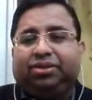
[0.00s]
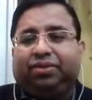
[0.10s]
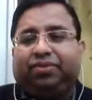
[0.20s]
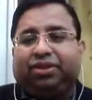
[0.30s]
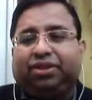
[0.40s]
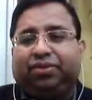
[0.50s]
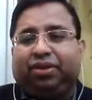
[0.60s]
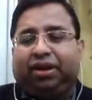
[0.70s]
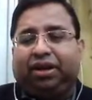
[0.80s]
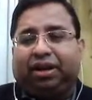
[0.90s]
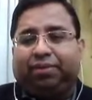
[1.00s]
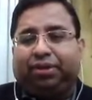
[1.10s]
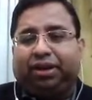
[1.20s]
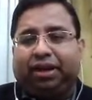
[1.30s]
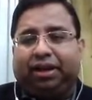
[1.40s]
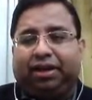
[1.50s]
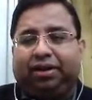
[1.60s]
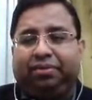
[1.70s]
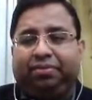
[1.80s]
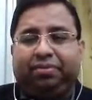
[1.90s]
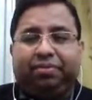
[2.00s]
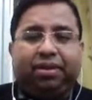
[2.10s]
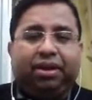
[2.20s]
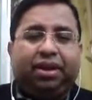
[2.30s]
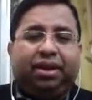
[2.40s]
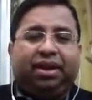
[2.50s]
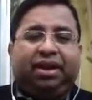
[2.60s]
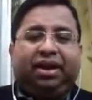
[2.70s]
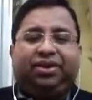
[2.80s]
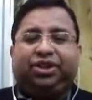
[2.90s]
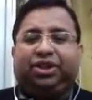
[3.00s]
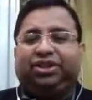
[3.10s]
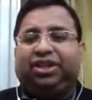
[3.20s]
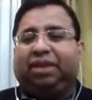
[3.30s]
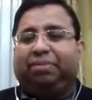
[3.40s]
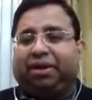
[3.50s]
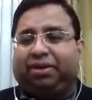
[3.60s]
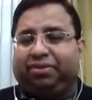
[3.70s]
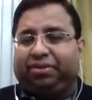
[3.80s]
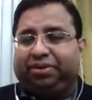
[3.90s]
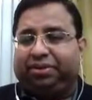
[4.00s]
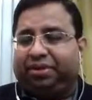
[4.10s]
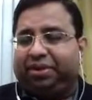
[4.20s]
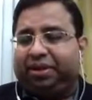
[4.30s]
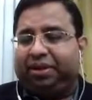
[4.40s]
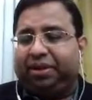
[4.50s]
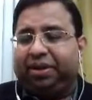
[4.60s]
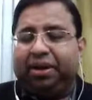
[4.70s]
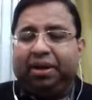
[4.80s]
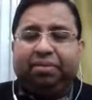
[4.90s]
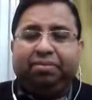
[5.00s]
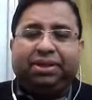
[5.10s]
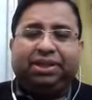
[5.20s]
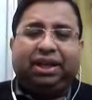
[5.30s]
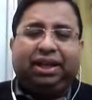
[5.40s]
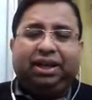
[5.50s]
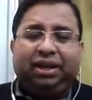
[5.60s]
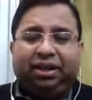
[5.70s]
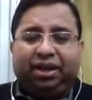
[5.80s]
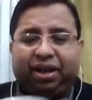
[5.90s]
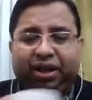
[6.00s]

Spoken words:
So first of all, come to here. Rationale, general background. Basically,